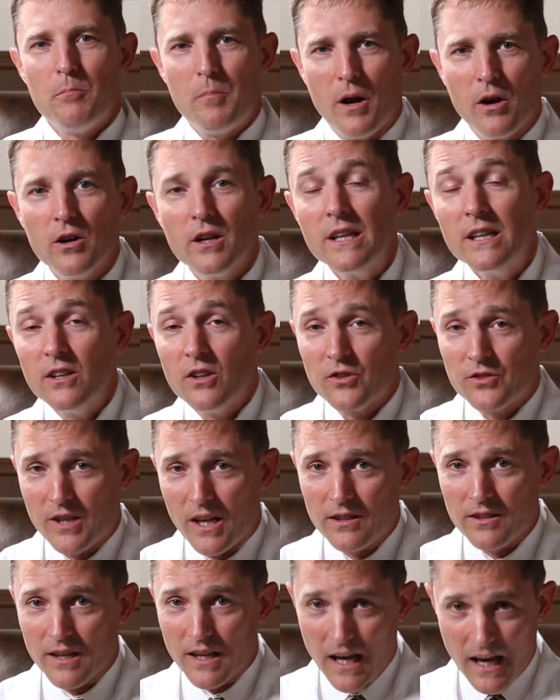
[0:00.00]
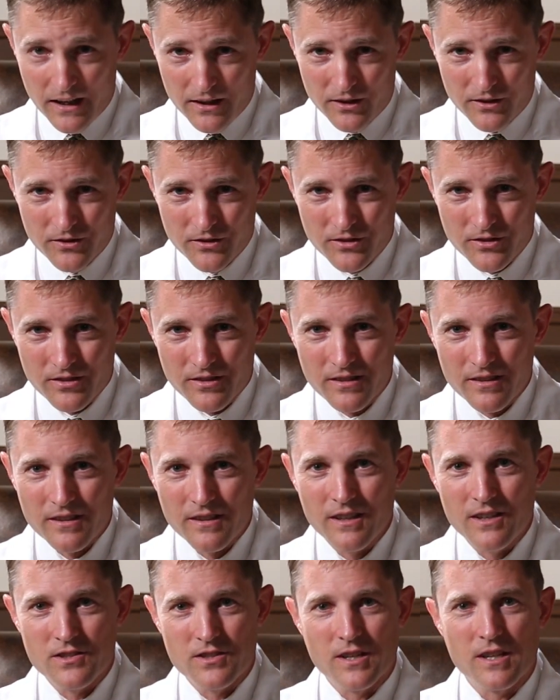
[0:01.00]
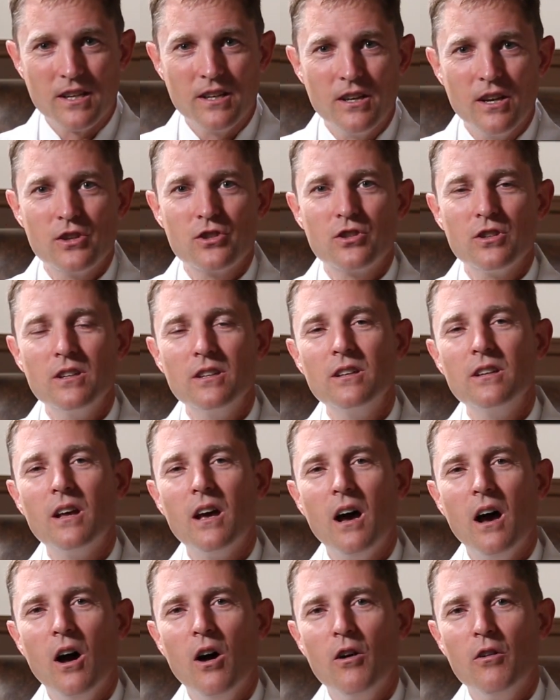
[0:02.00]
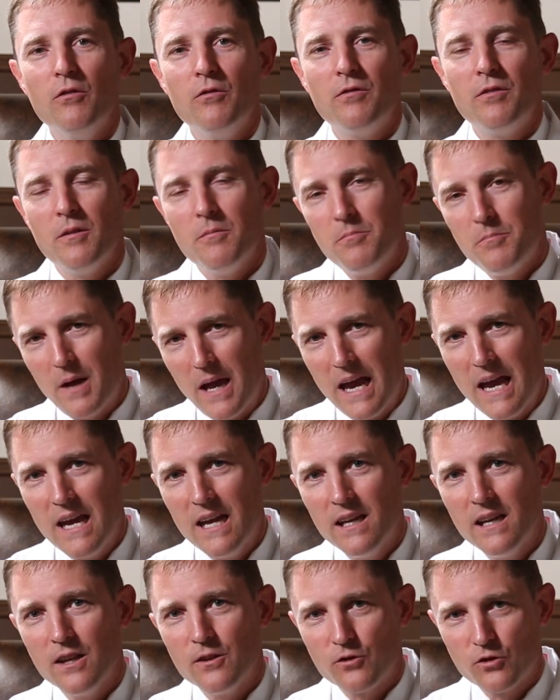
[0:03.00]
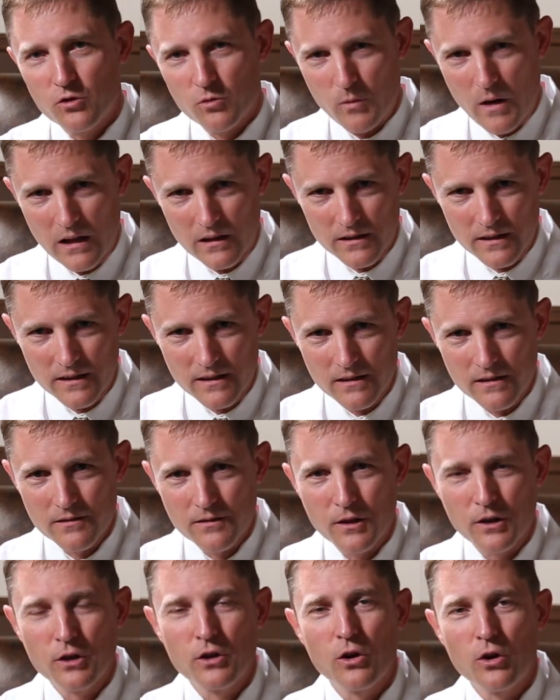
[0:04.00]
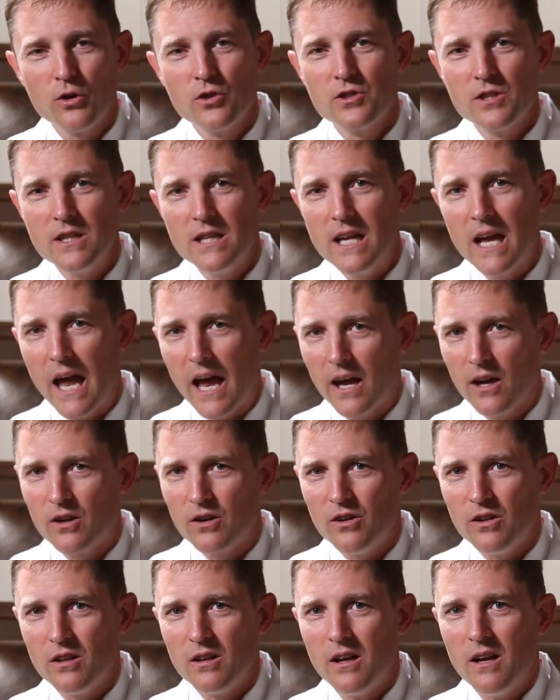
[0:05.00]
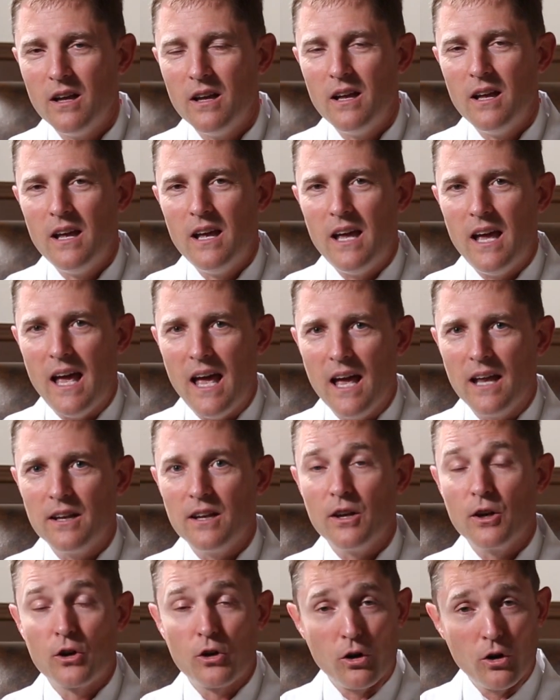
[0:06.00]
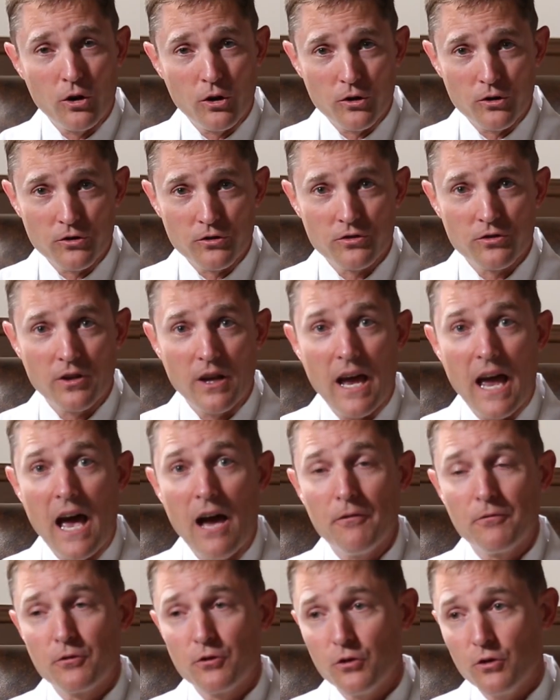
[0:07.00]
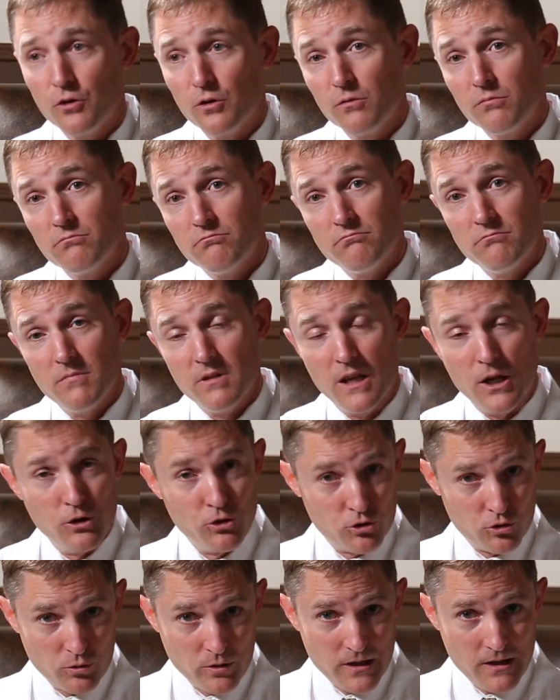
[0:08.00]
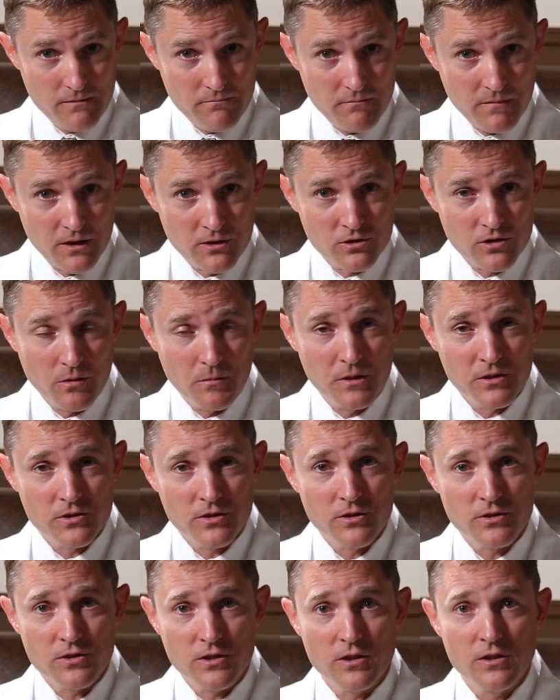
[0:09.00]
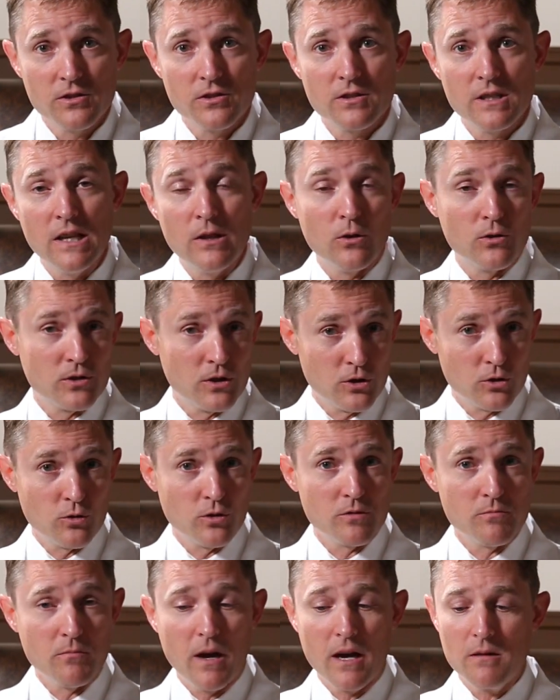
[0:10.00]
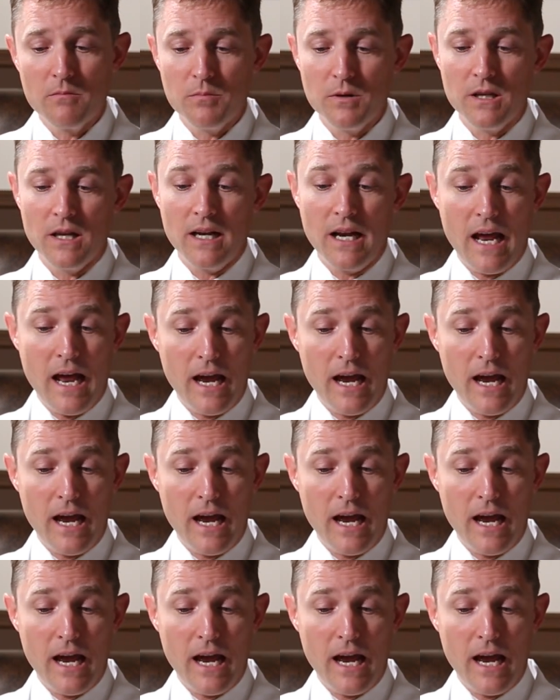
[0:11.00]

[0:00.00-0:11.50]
Peroneal tendinitis is a condition of pain and swelling that occurs in the ankle, and it occurs after injury in some instances, and those injuries might be an